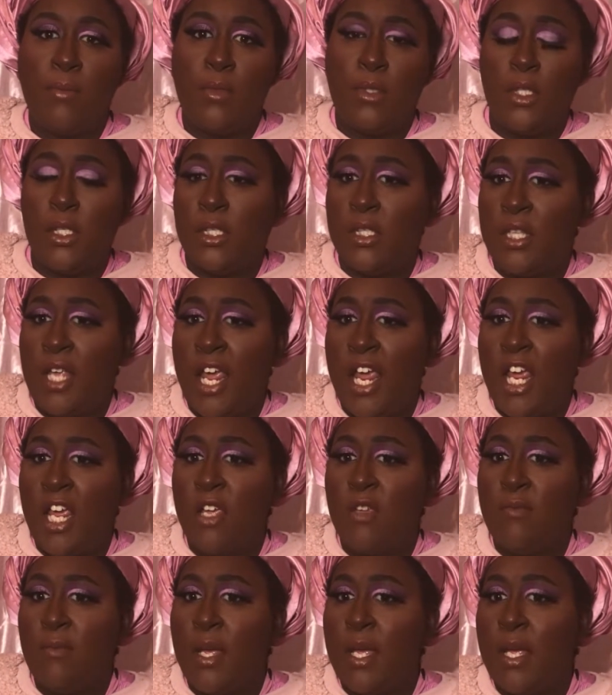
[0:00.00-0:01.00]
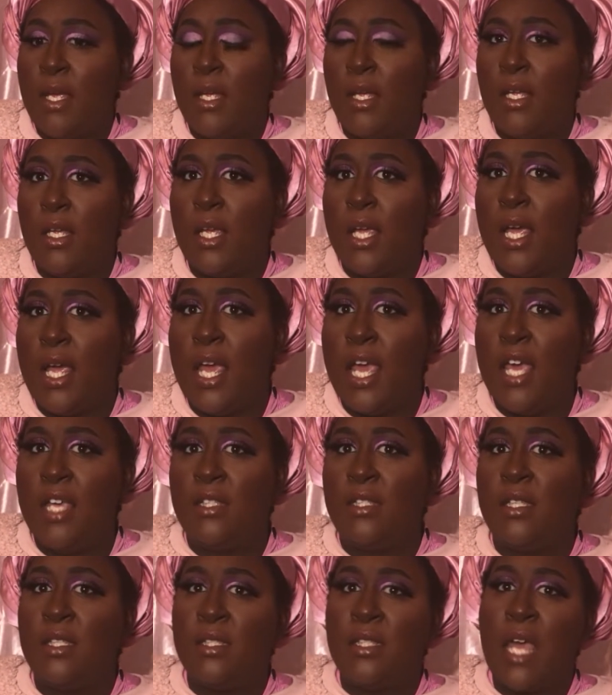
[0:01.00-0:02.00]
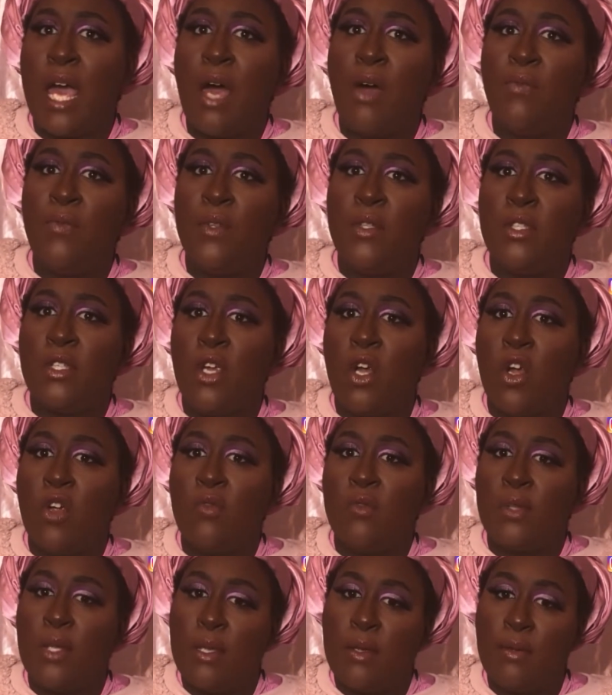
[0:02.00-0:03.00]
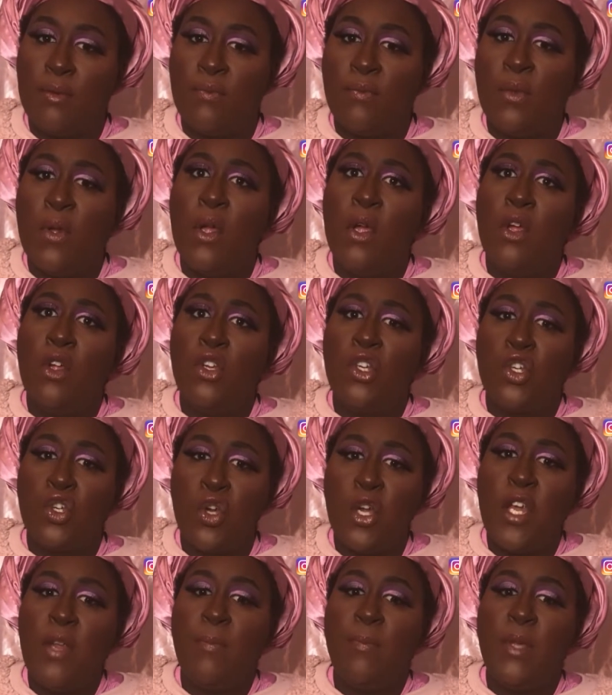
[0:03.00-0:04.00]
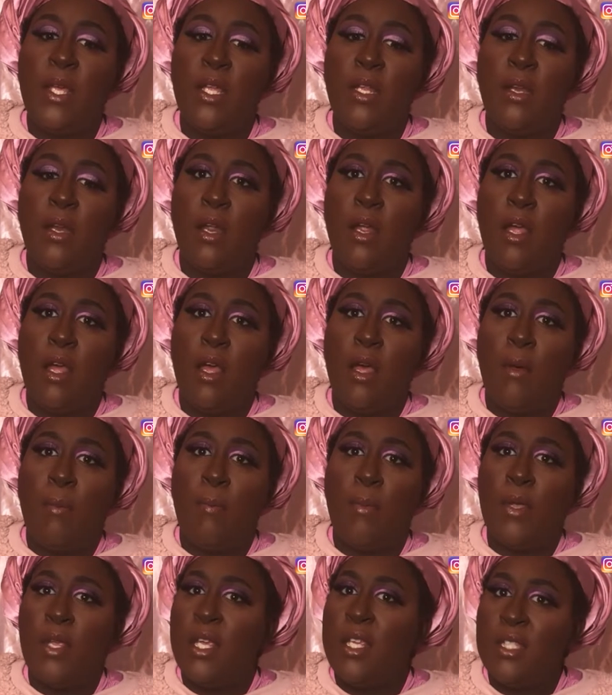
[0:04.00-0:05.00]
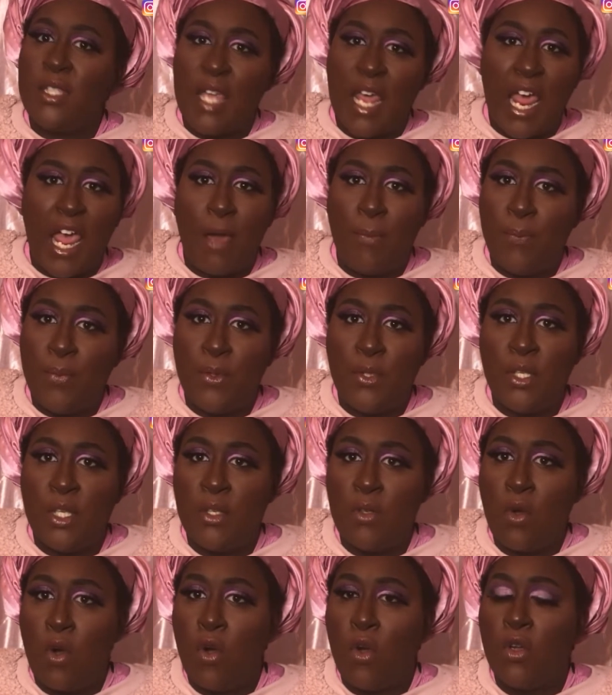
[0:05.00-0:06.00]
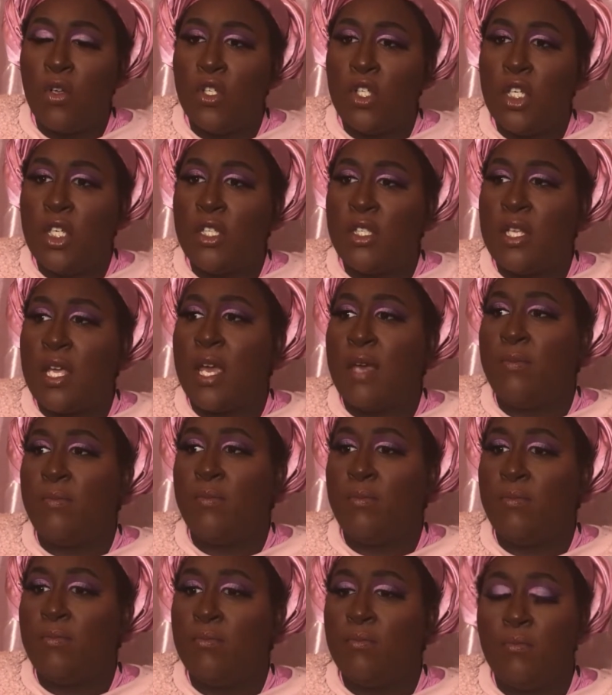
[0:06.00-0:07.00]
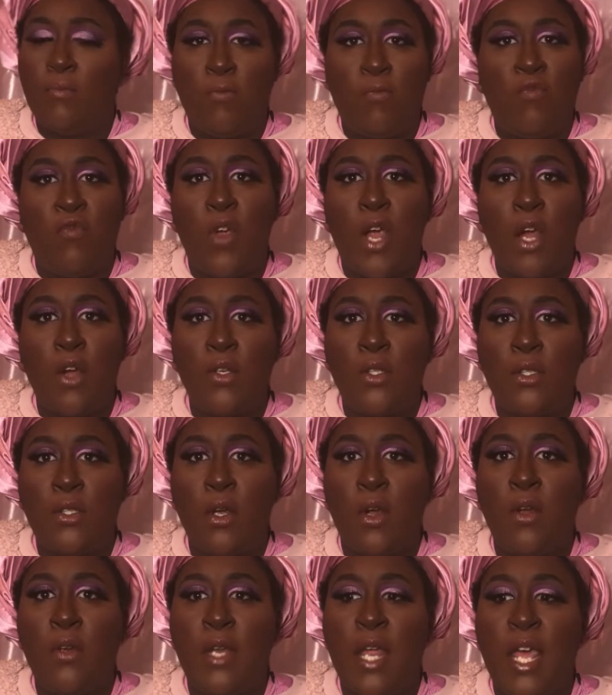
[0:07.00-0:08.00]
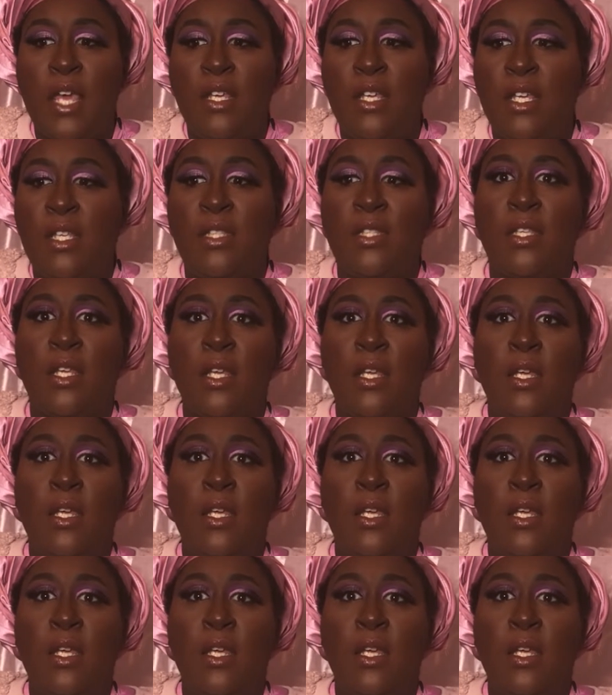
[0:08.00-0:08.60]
the same as the South in terms of treatment, but it's apples and oranges. I'm very certain that it's